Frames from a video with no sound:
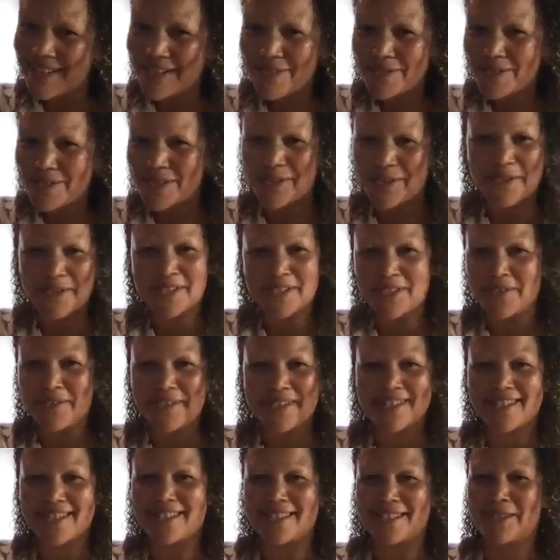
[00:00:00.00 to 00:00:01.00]
of Student
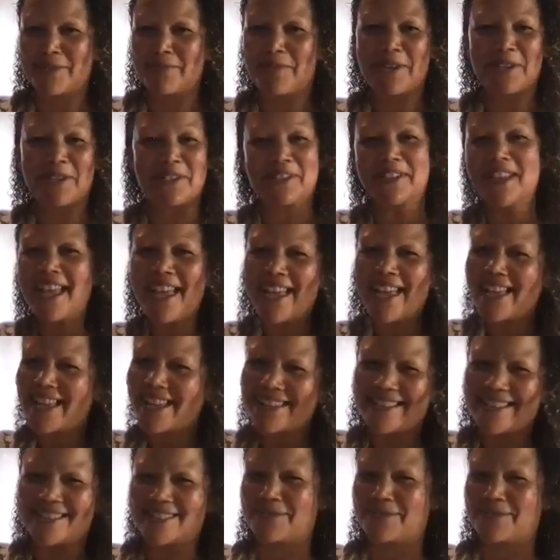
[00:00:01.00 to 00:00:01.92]
Services and Special Ed.